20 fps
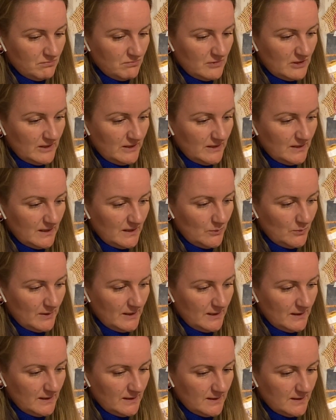DK
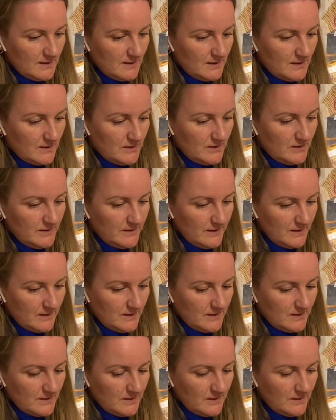weight, it says,
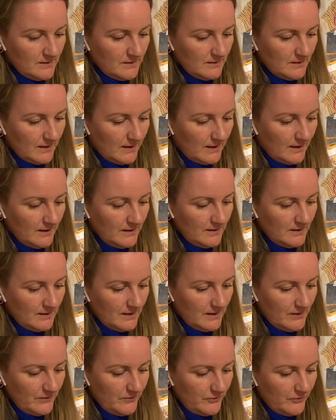yes, I
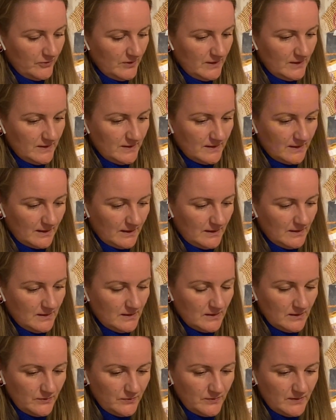have 3 skeins
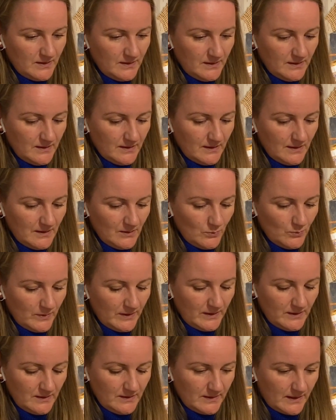of DK
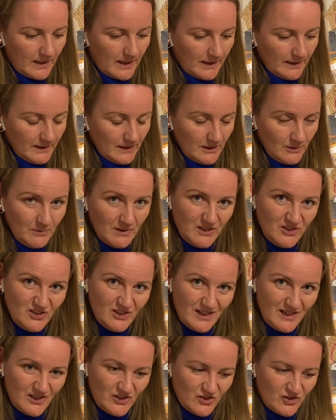weight yarn in my
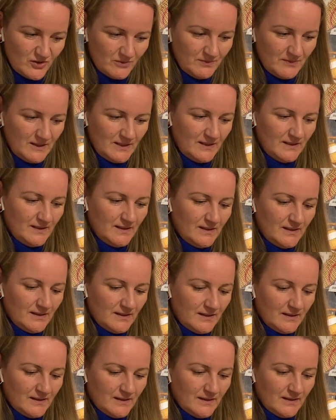stash.
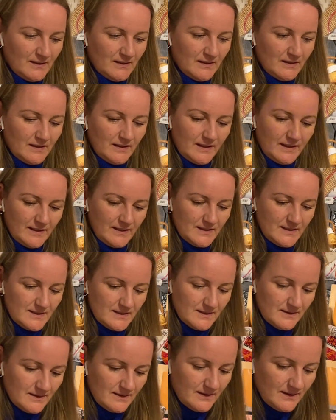And
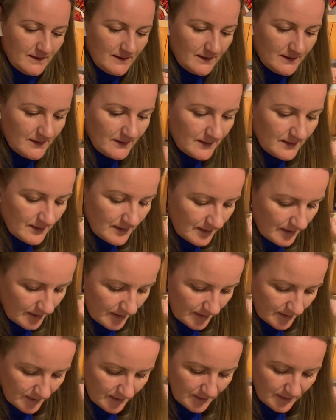
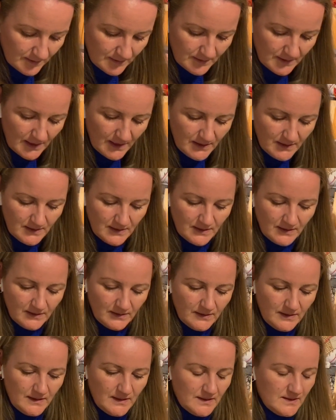that
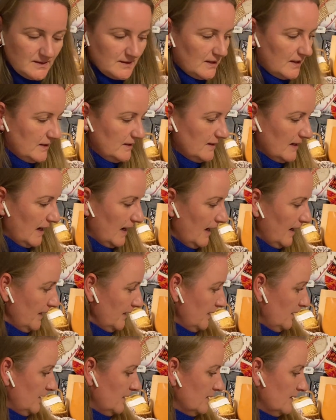is a
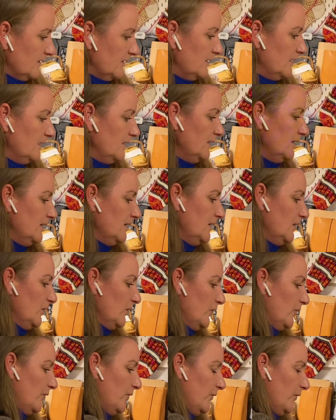yarn
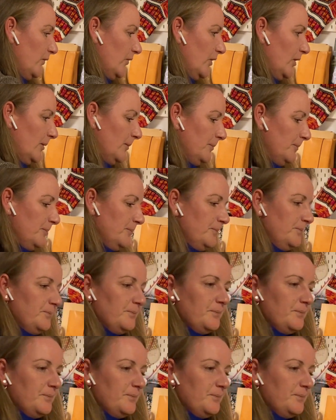from